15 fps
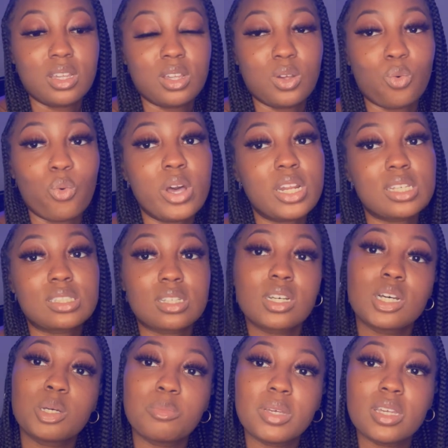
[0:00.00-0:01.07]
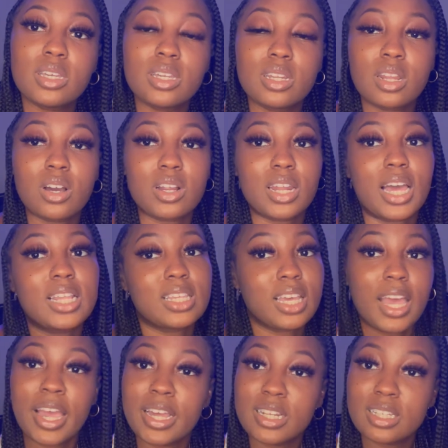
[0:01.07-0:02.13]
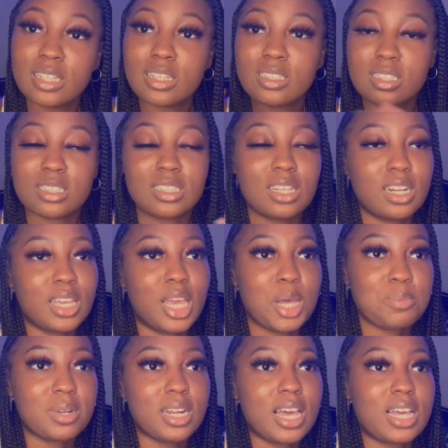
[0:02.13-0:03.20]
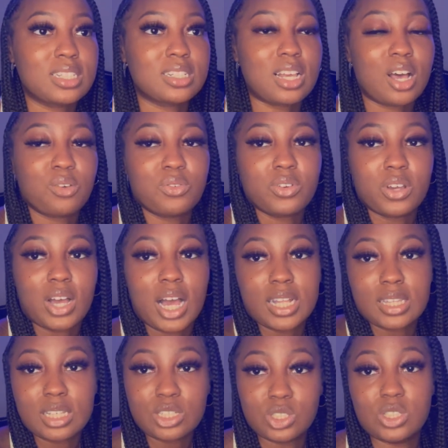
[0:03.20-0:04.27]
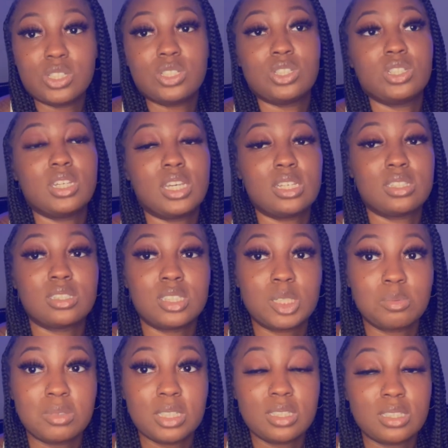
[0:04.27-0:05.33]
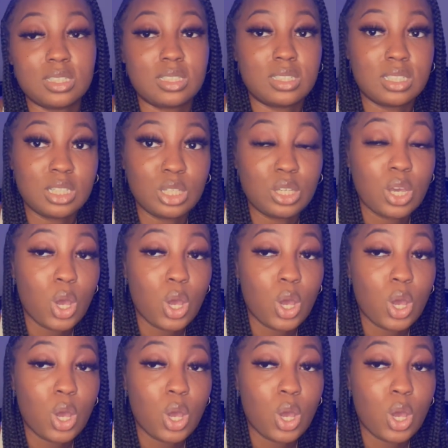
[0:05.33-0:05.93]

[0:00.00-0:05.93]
what is coming, or like the aliens, instead of capitalizing off of it, I think she should accept it to see